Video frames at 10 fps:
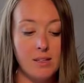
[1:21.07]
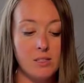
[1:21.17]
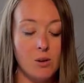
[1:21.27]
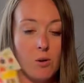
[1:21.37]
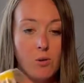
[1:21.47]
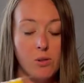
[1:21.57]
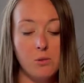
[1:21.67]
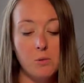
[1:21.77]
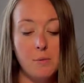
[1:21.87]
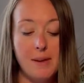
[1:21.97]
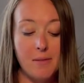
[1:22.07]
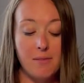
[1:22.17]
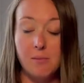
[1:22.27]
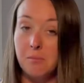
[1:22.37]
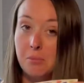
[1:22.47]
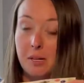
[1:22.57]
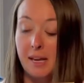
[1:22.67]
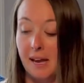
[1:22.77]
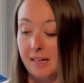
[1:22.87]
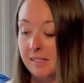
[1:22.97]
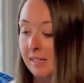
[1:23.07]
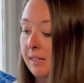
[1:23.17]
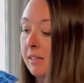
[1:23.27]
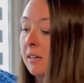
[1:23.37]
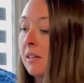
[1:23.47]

So those will be pretty handy